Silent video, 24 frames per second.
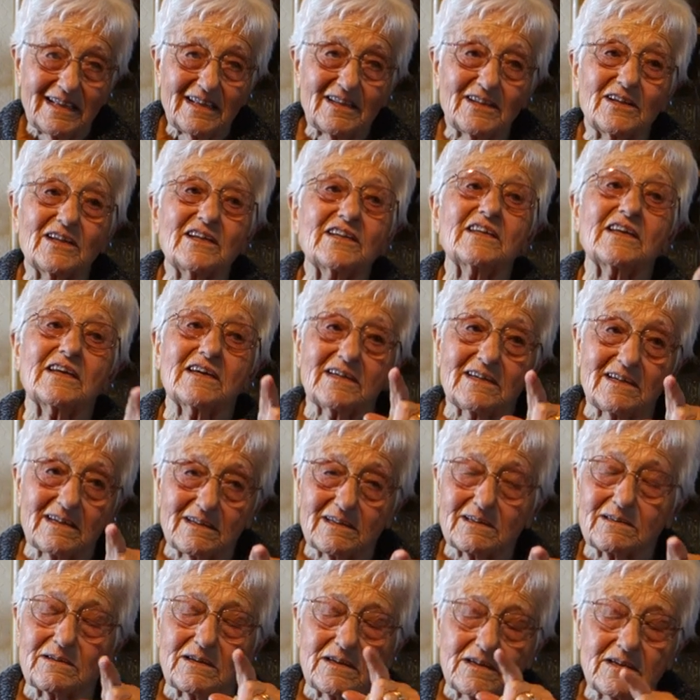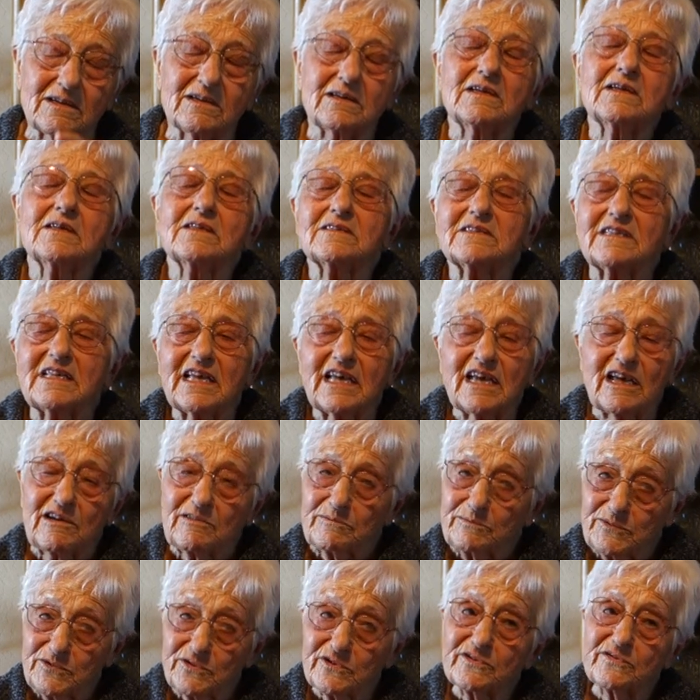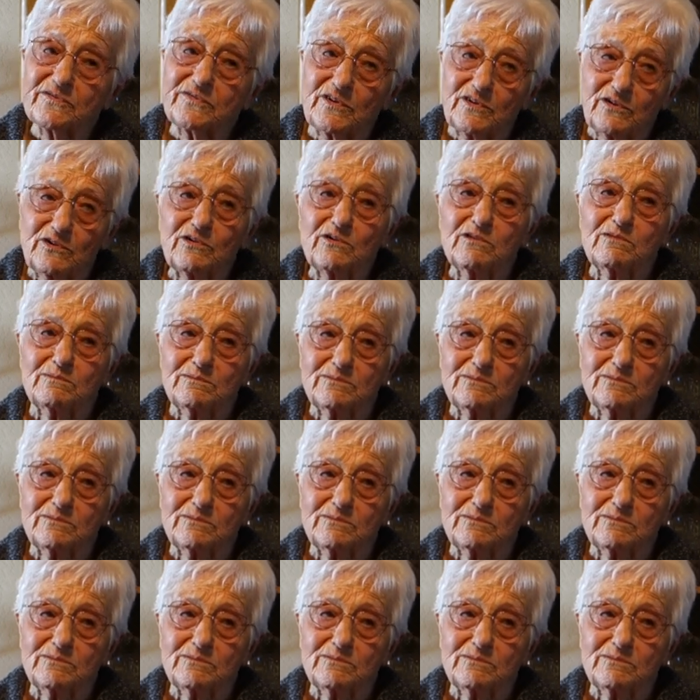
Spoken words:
Yeah, they have beautiful